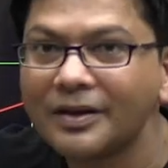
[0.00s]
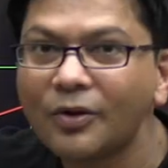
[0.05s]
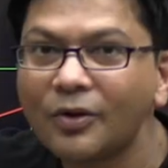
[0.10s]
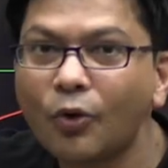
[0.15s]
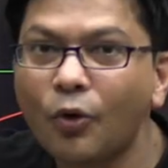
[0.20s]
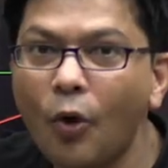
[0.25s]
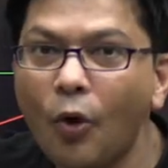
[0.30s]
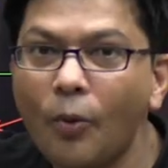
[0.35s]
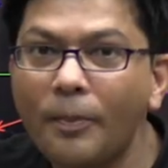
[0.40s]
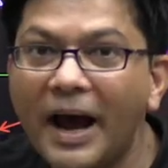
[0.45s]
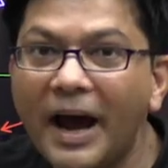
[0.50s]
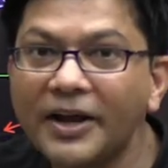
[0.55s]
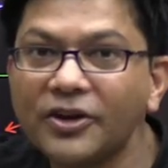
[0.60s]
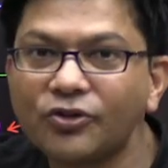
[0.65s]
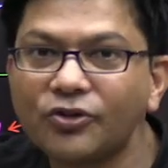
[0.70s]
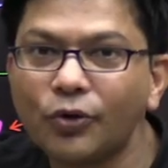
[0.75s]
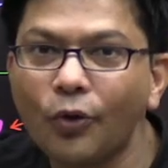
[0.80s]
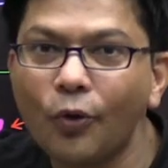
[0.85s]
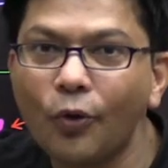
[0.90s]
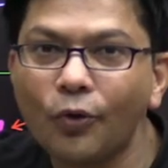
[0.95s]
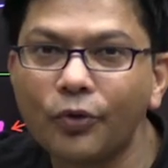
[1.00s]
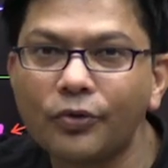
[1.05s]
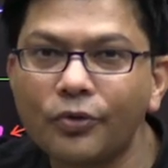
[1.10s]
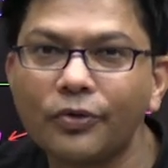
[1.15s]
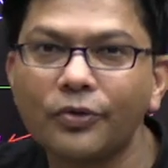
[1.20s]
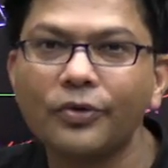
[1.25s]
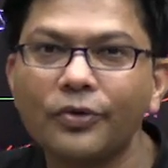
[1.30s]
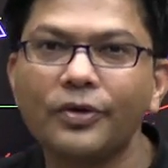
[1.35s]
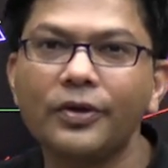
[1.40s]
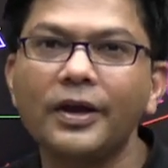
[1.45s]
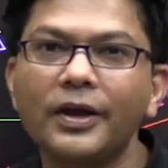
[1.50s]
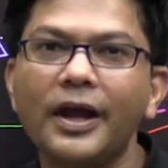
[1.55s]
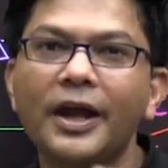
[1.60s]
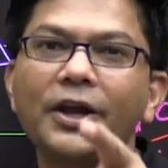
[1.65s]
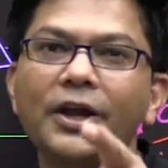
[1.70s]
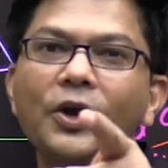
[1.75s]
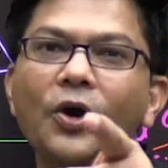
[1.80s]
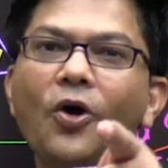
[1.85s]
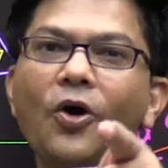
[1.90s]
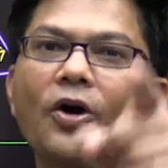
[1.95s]
Chromator
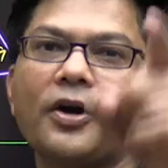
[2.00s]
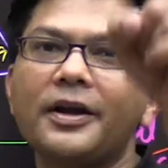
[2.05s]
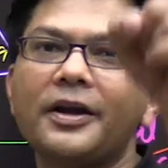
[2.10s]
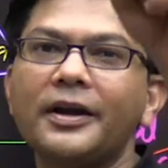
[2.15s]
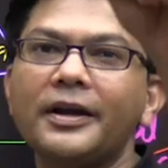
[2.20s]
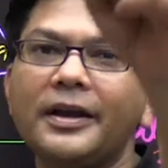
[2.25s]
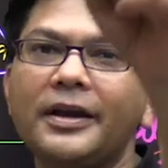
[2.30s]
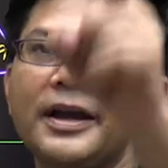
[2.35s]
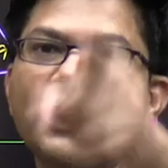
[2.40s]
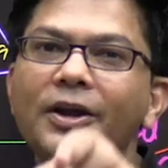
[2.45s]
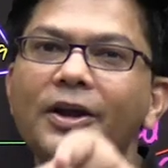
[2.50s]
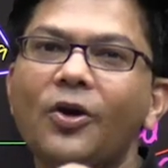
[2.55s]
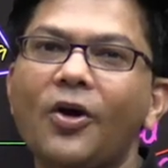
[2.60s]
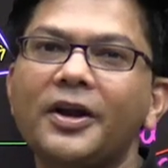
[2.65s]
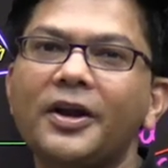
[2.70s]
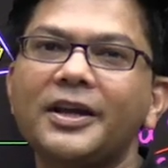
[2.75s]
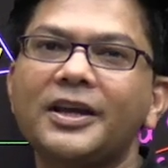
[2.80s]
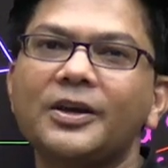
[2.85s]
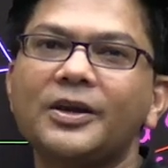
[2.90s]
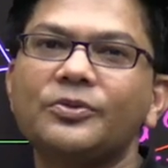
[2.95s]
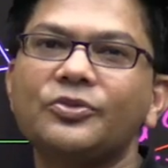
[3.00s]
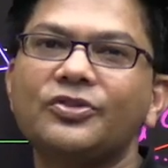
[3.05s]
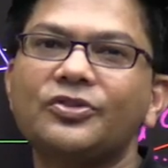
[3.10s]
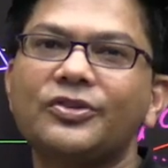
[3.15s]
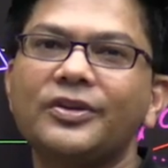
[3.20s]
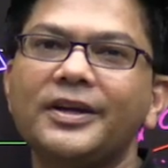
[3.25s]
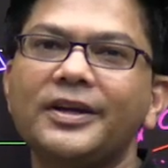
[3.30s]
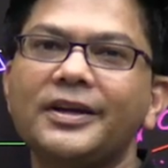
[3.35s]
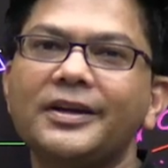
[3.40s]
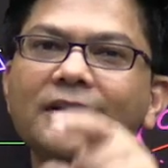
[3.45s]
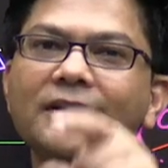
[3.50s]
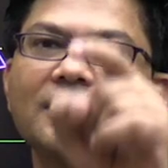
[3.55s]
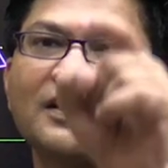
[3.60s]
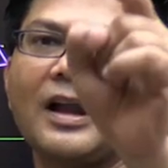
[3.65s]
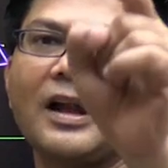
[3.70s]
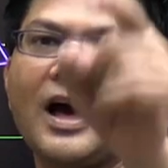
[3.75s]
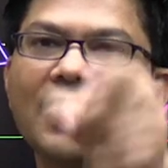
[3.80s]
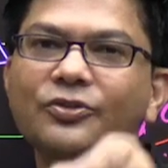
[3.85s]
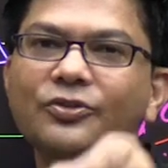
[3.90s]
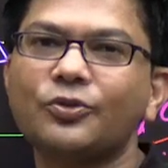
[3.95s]
in your inorganic chemistry
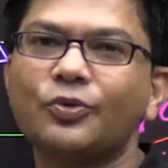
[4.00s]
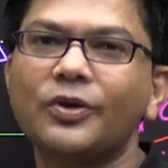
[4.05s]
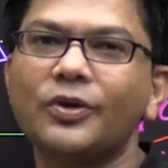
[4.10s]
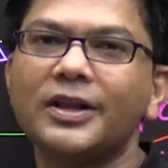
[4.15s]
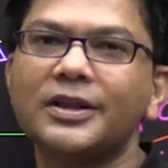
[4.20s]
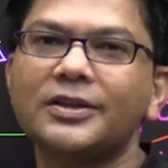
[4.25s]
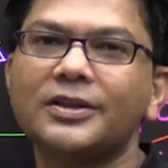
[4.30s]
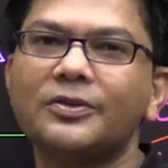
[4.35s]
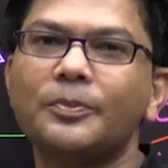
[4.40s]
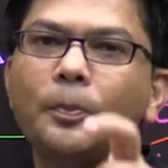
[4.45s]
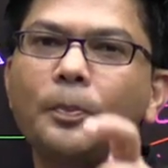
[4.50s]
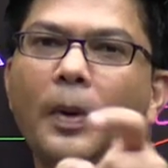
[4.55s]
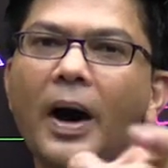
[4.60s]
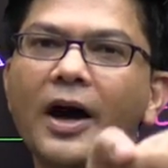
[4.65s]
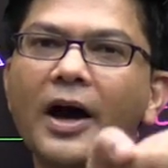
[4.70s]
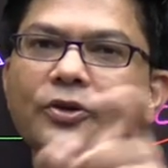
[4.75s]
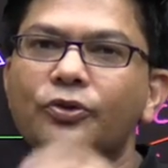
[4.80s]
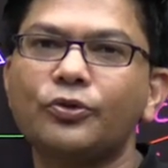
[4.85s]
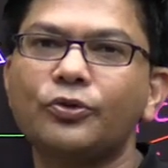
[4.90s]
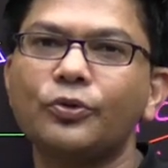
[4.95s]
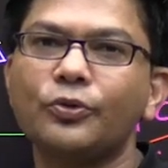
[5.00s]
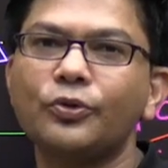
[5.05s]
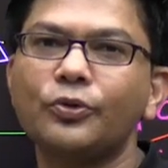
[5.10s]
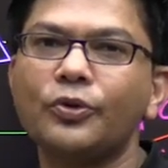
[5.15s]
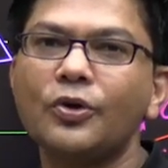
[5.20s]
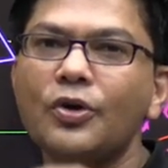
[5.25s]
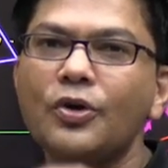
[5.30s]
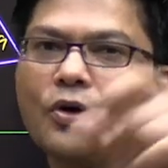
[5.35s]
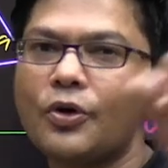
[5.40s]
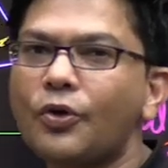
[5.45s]
class 12 part 2